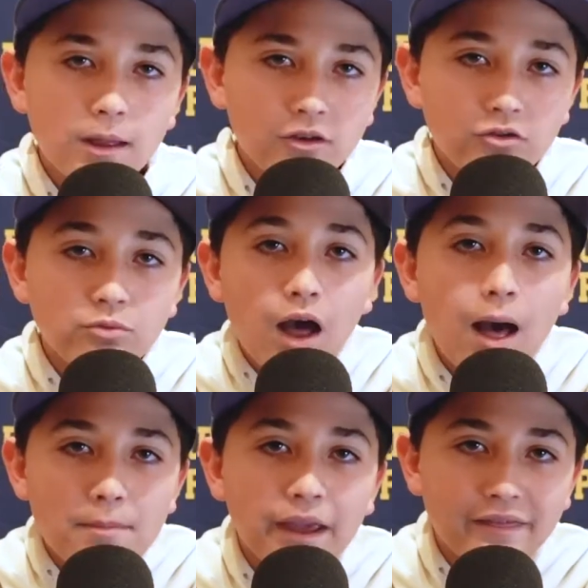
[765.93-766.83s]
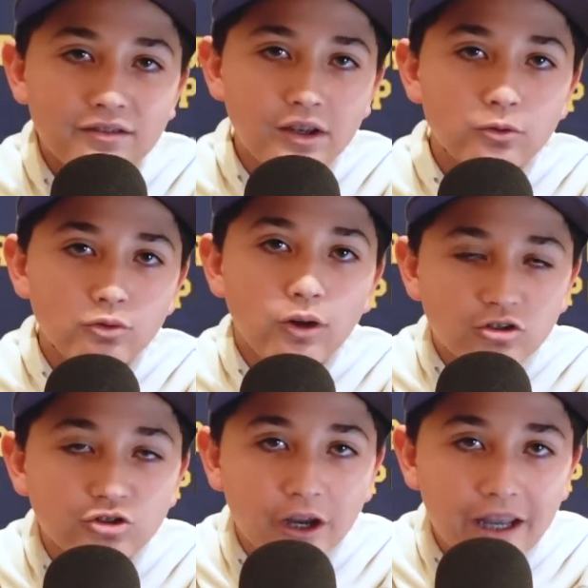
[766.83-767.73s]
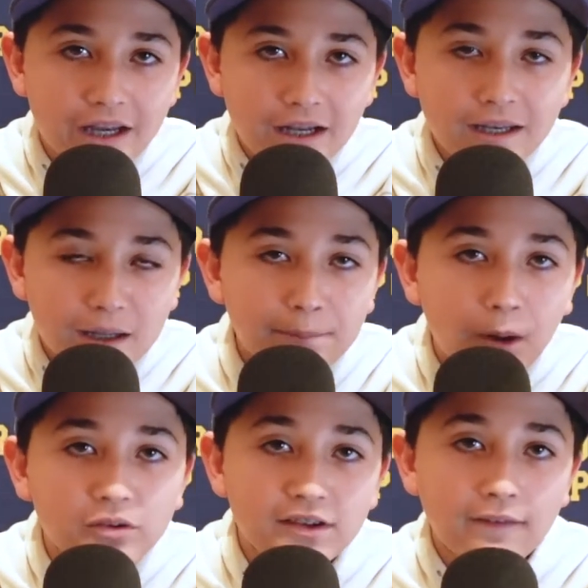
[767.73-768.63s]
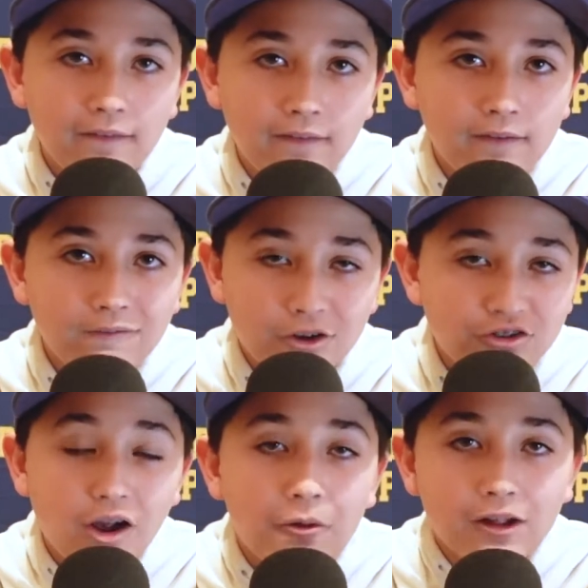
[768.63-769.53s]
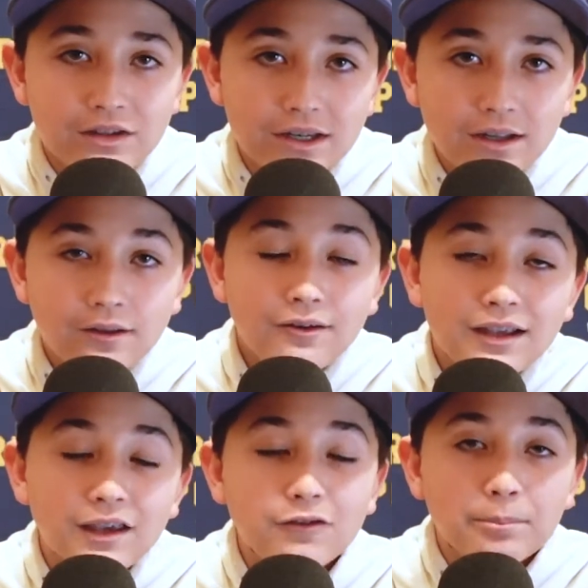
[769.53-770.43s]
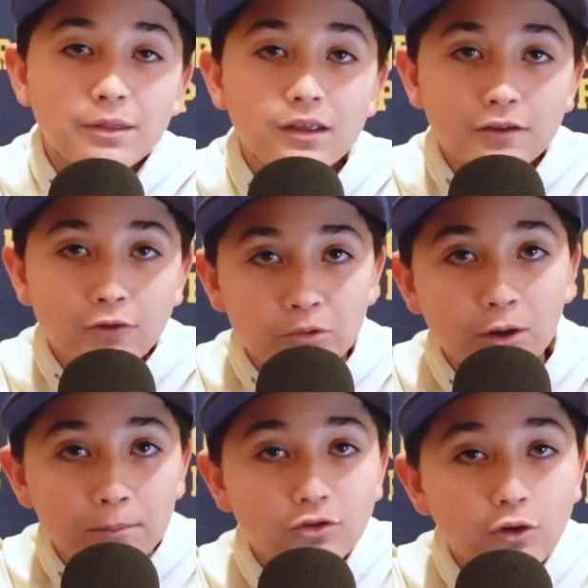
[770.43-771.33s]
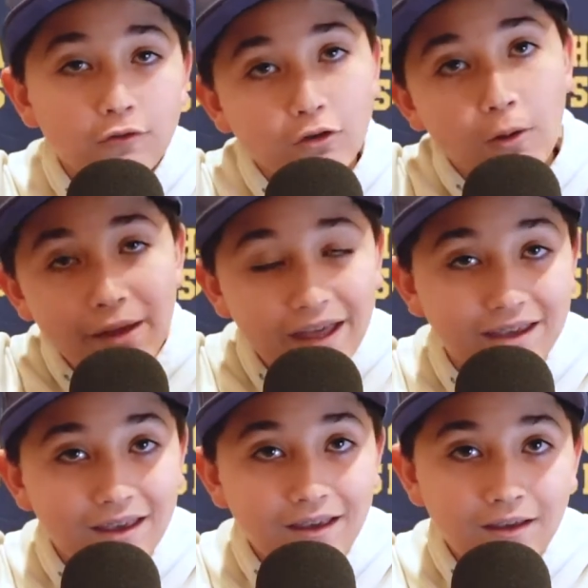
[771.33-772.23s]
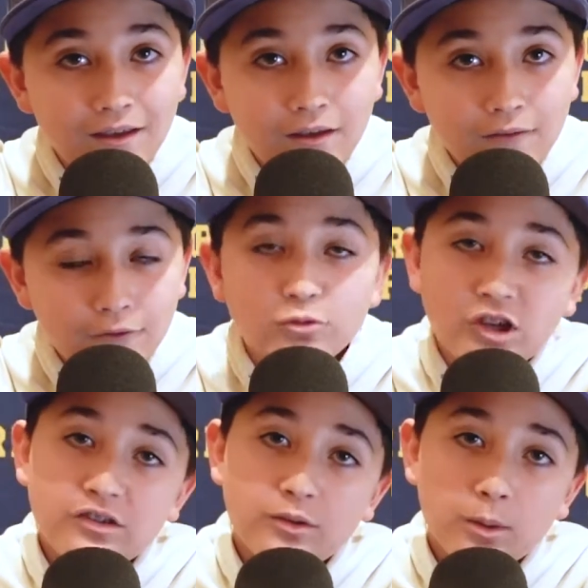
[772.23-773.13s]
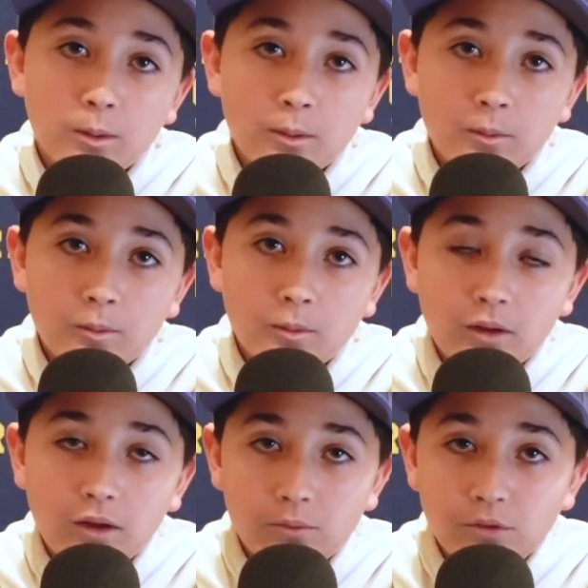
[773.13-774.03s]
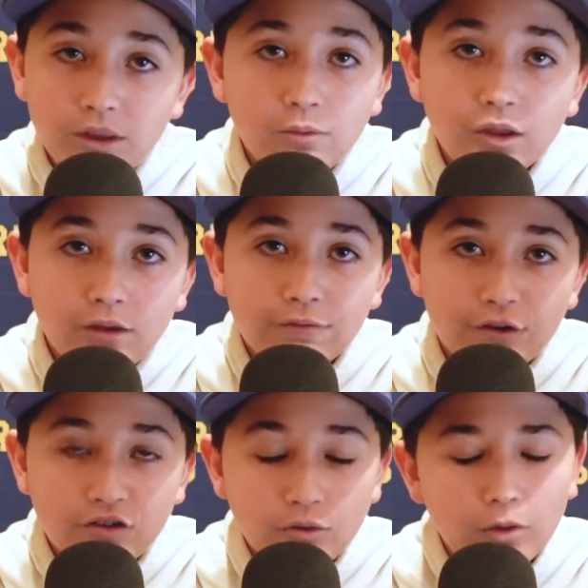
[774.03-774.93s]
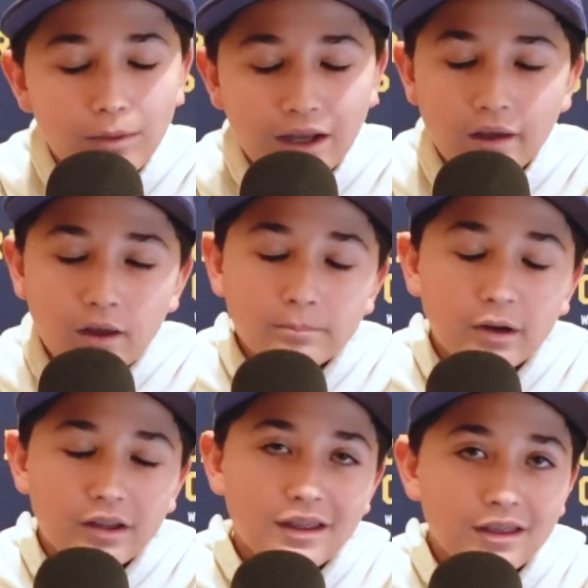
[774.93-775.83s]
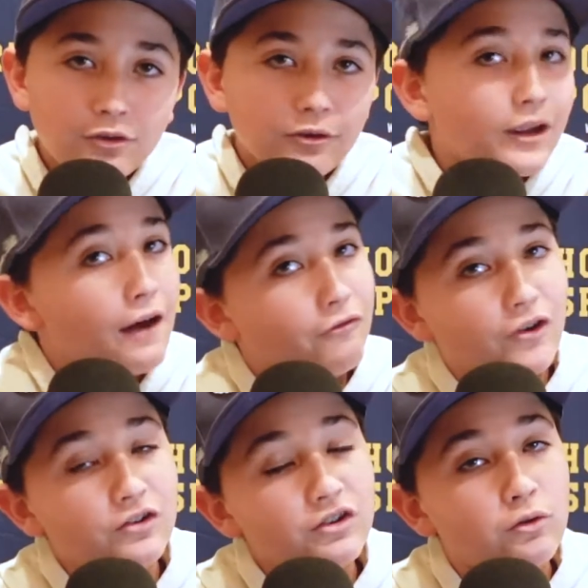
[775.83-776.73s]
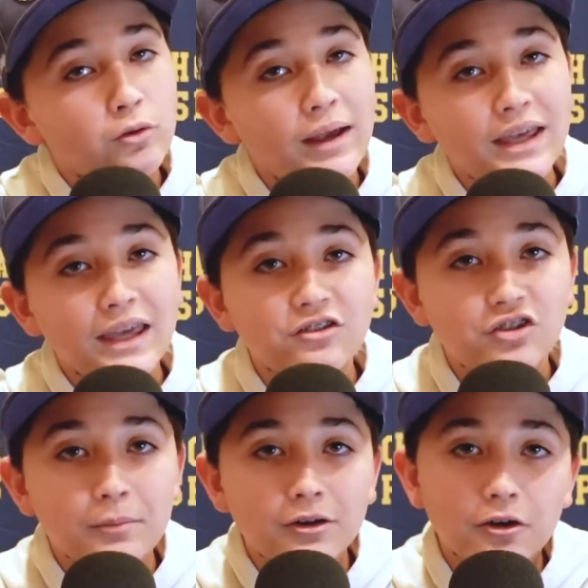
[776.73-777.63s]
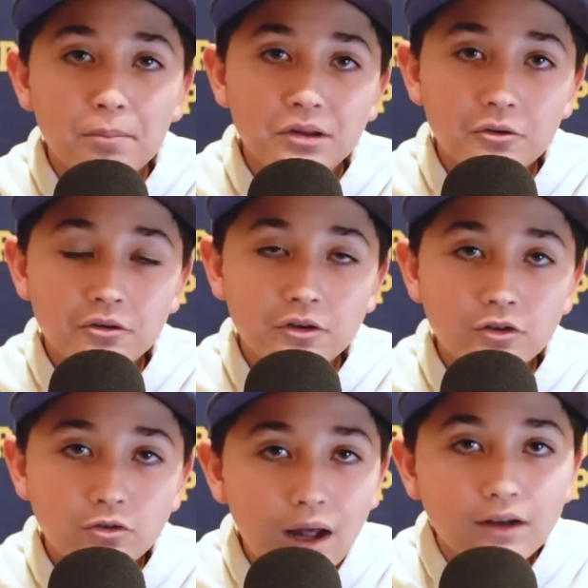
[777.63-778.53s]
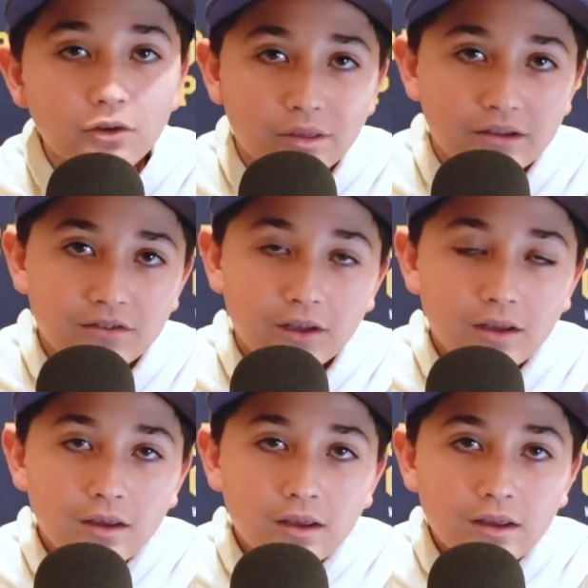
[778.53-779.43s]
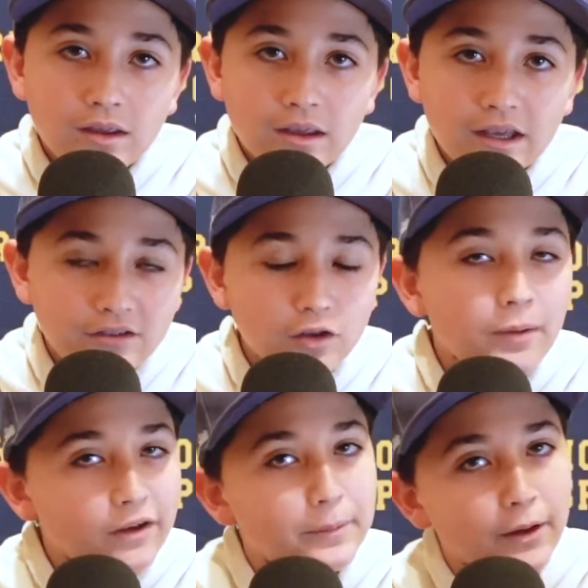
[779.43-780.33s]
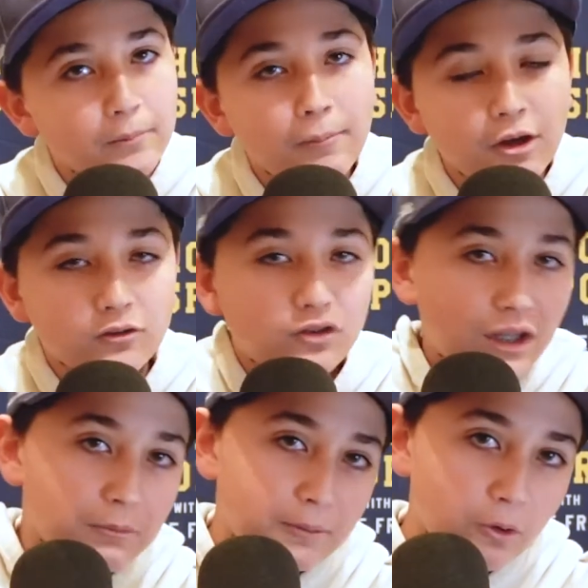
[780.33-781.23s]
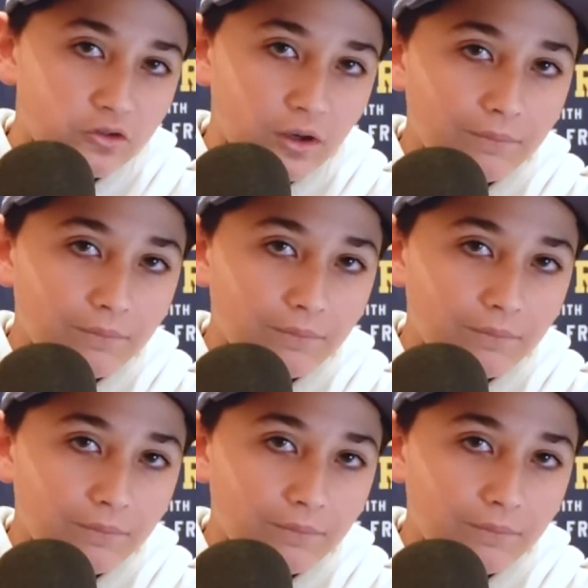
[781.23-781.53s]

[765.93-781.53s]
do not make this deal. Do not trade Nick Bosa for Deshaun Watson. Do not give up the former number 2 overall pick for just a really, really good franchise quarterback, but you already have a franchise quarterback in Jimmy Garoppolo. Do not do this. He's your best player maybe on your team, Nick Bosa.